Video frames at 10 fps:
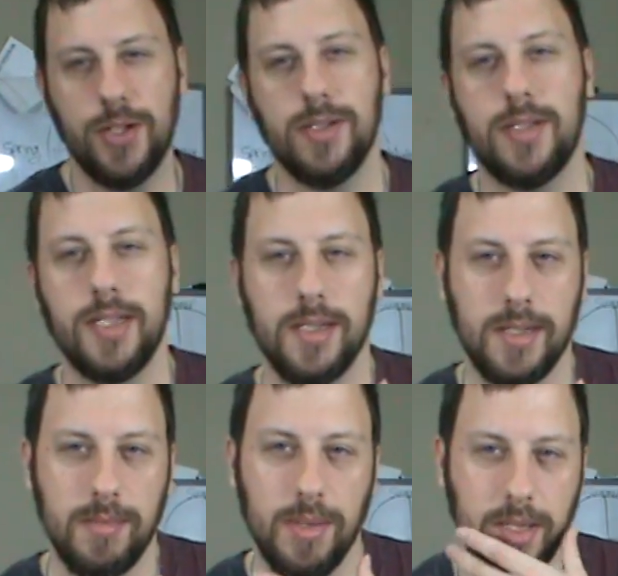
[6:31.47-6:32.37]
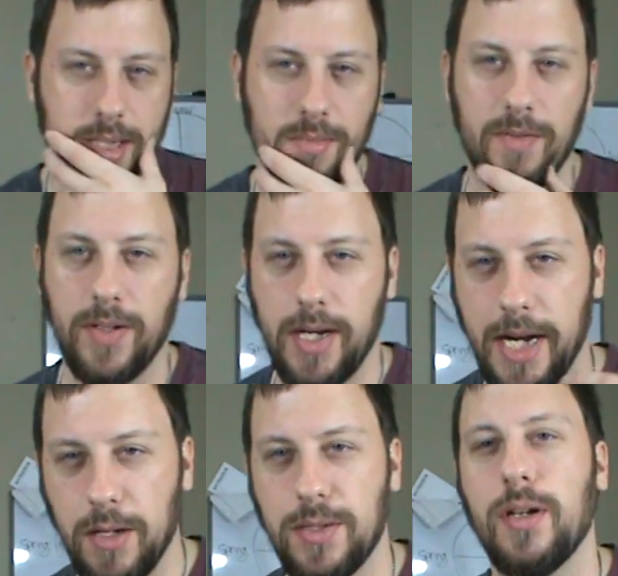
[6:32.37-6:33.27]
You could see the symbolism of your
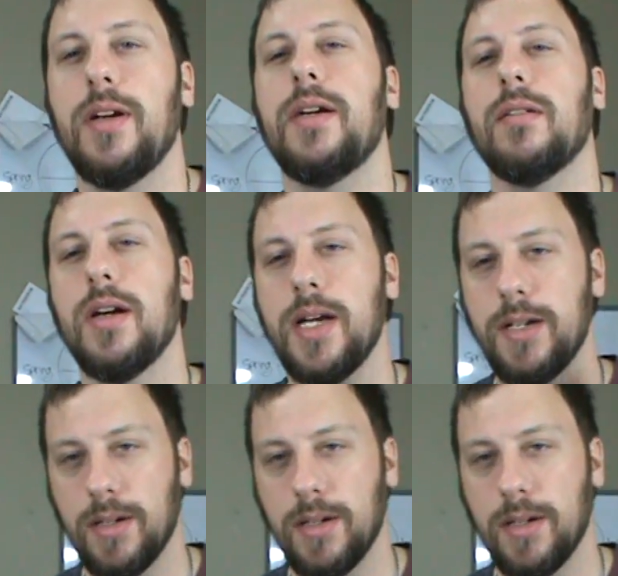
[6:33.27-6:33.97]
hair turning gray,